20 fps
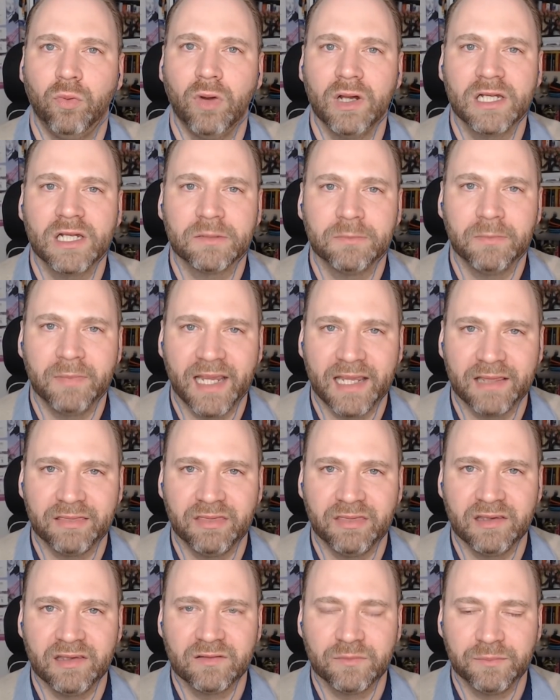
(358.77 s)
what may
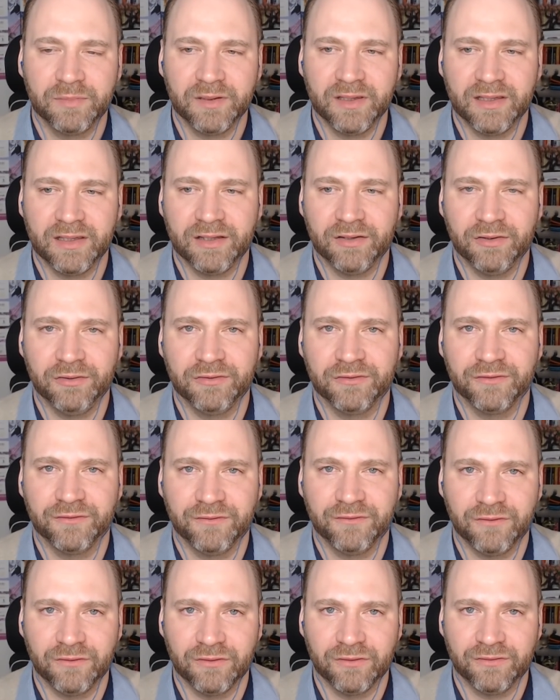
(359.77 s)
this be
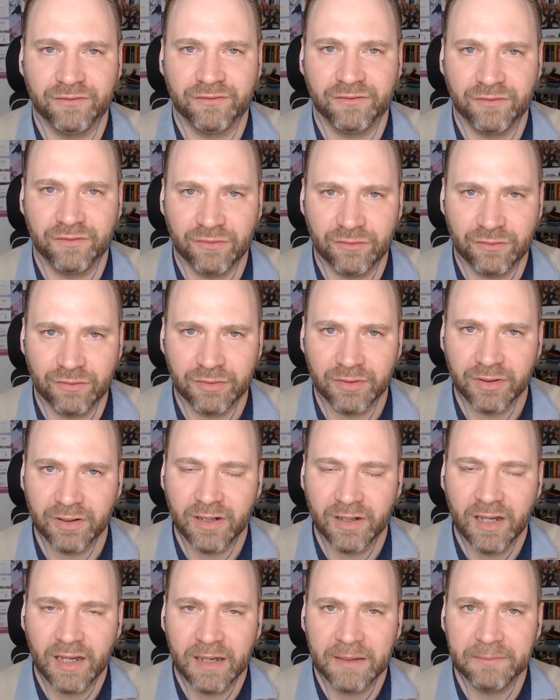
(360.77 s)
useful for?
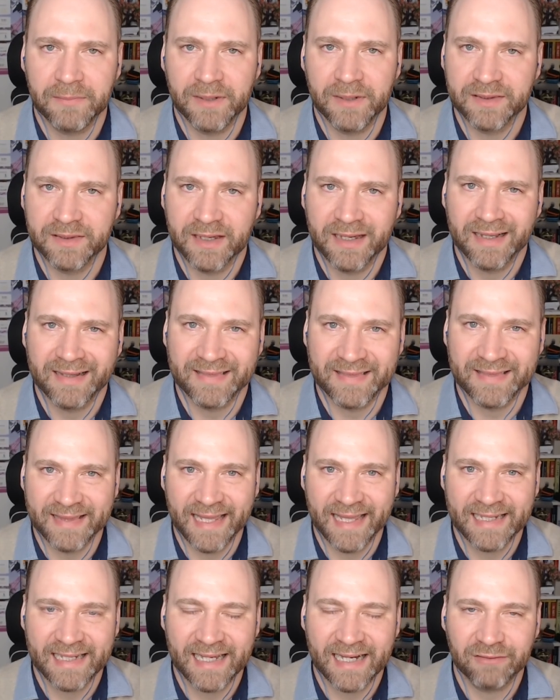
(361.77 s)
But
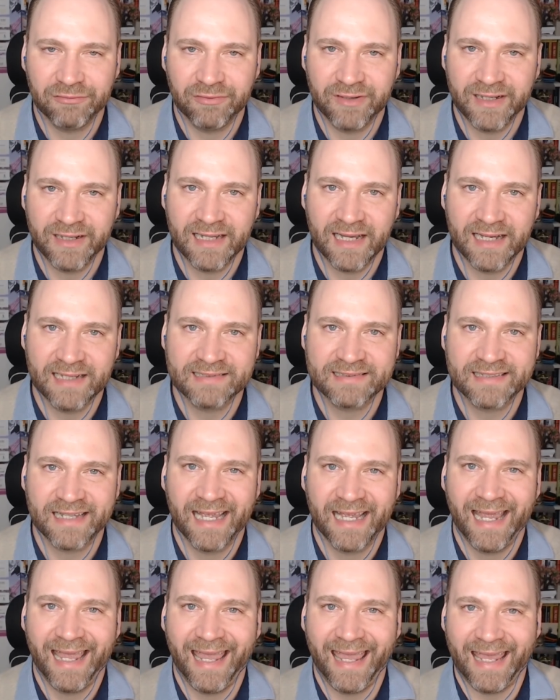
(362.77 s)
then I realized
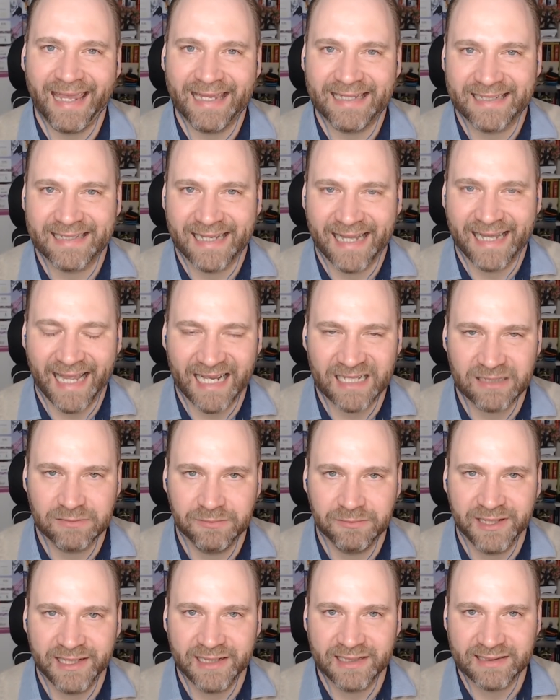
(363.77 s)
it
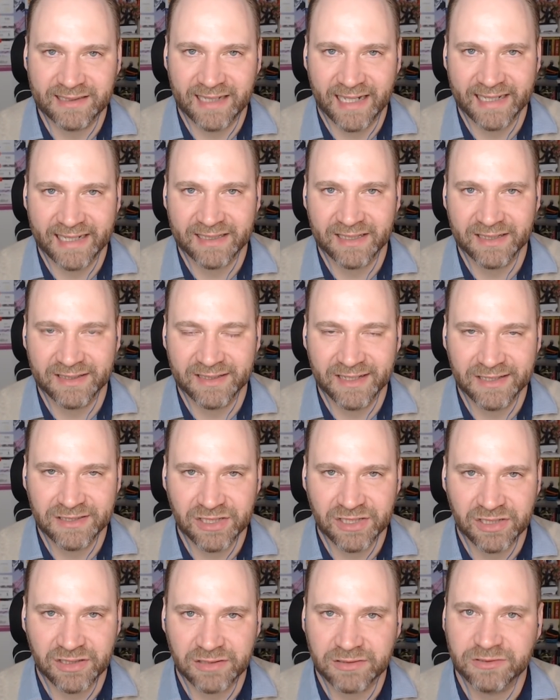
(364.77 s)
can be like the
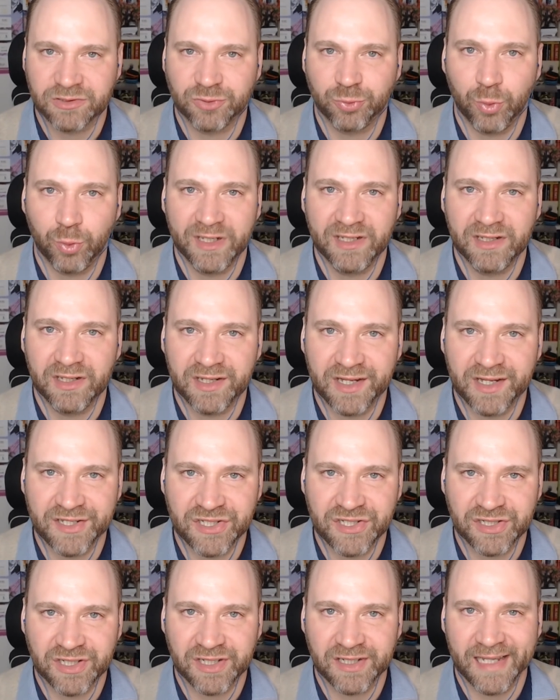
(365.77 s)
digital twin, the
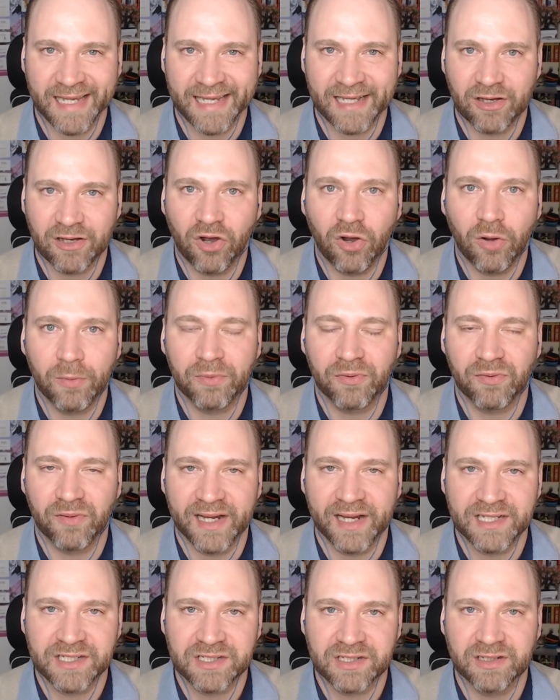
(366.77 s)
digital
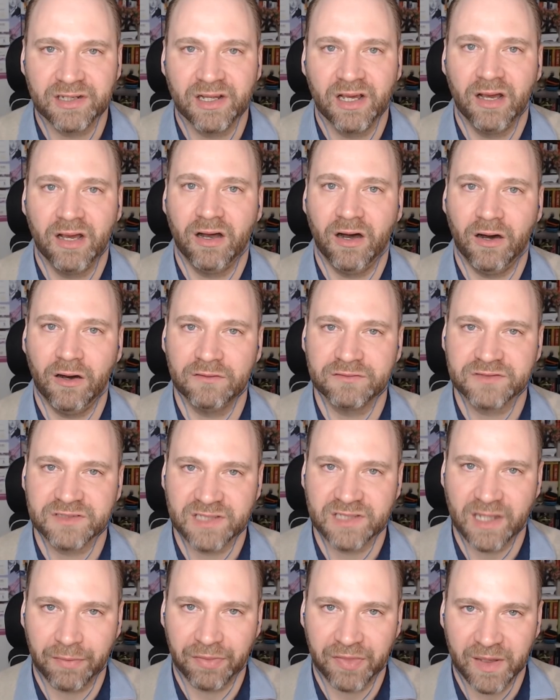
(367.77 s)
incorporation of
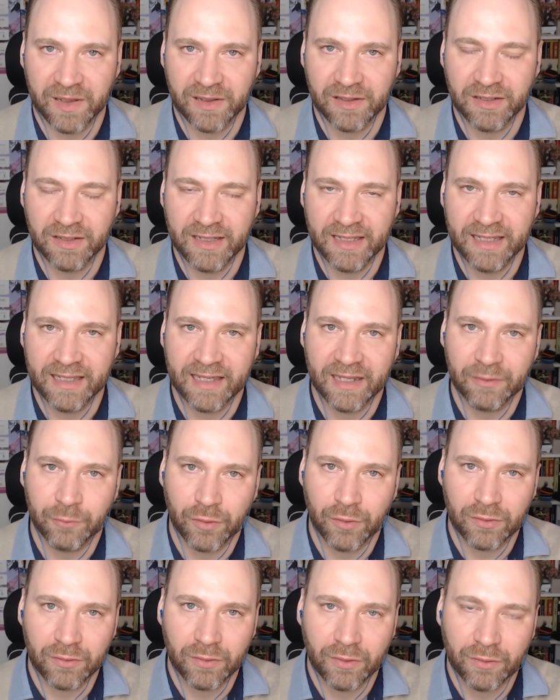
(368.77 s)
something unique. And
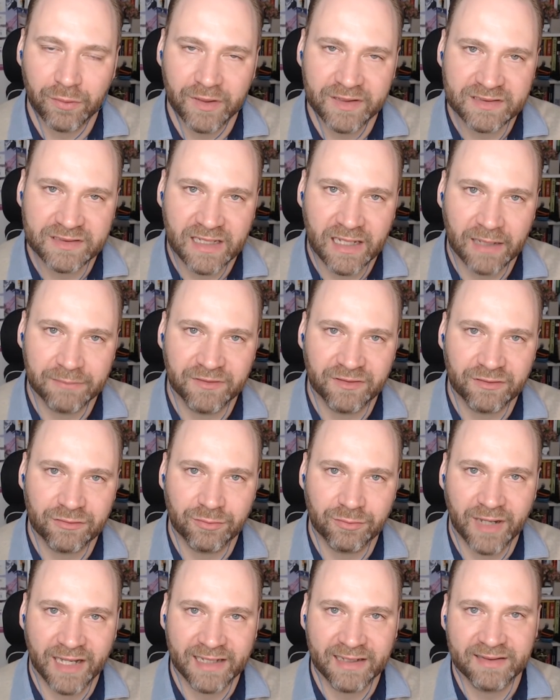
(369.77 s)
what always comes
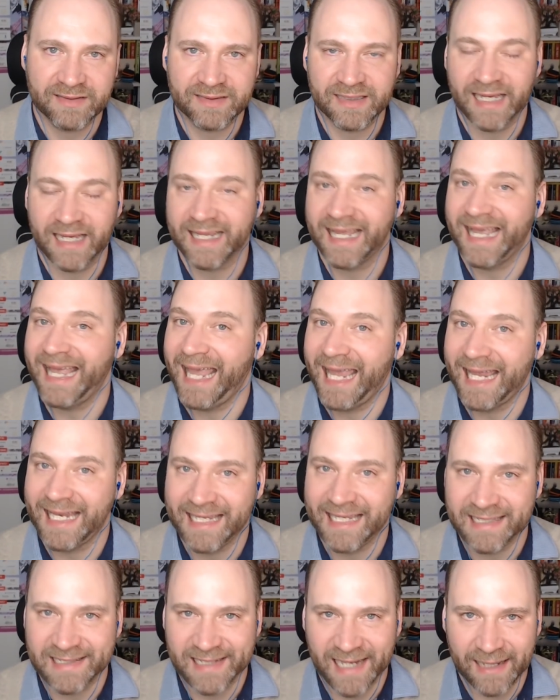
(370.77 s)
to mind is like
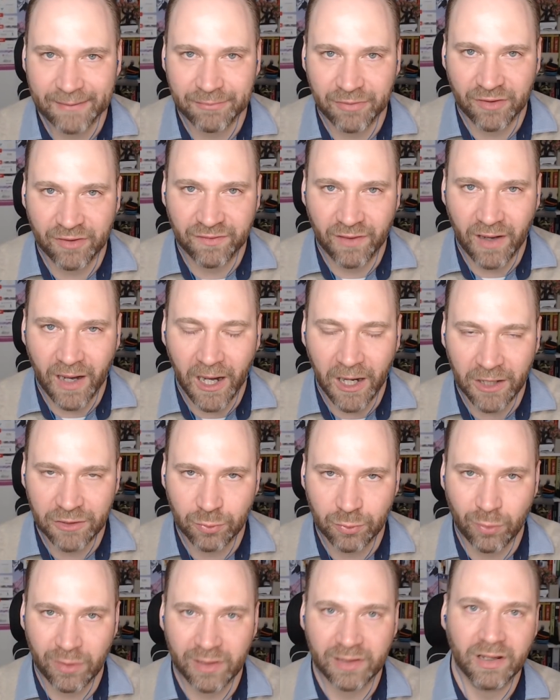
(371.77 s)
any type of
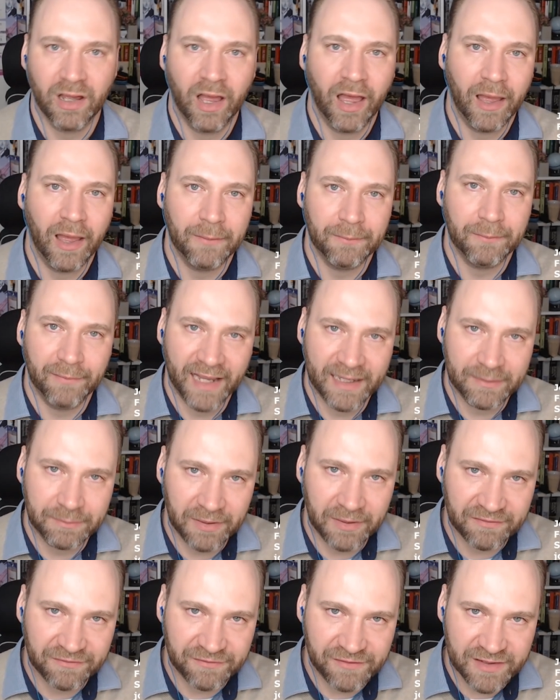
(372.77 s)
artwork, may it
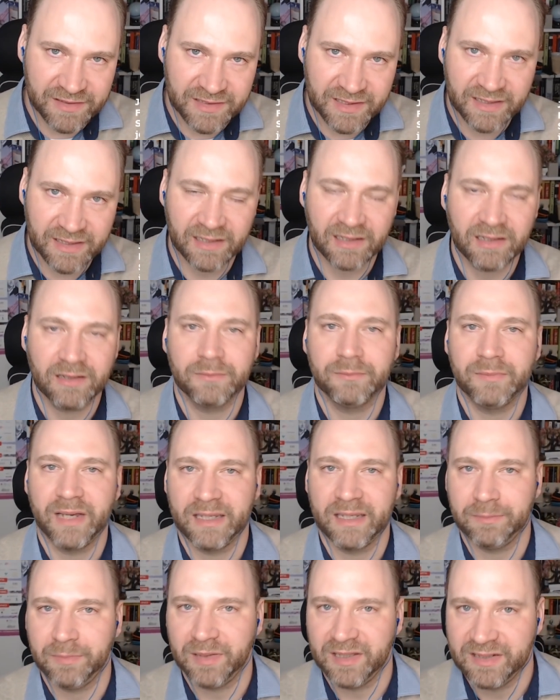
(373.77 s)
be physical,
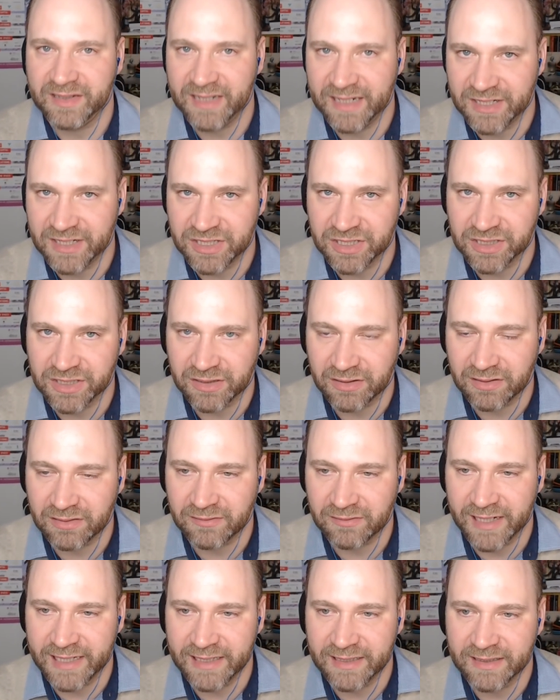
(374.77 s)
may it be digital,
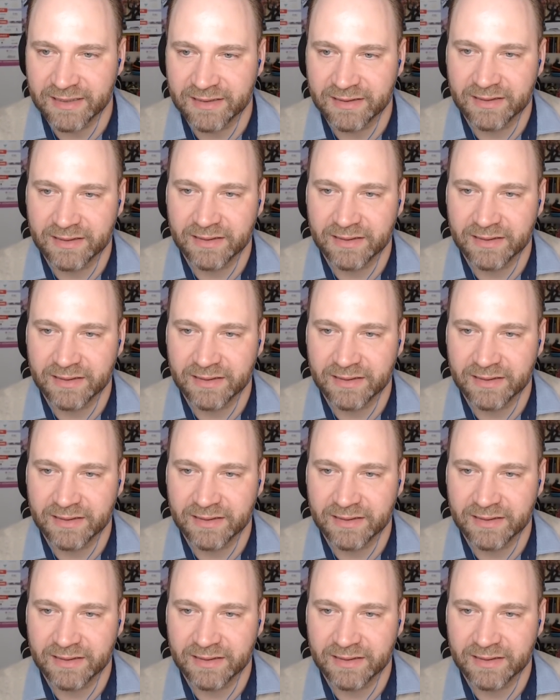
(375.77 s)
right?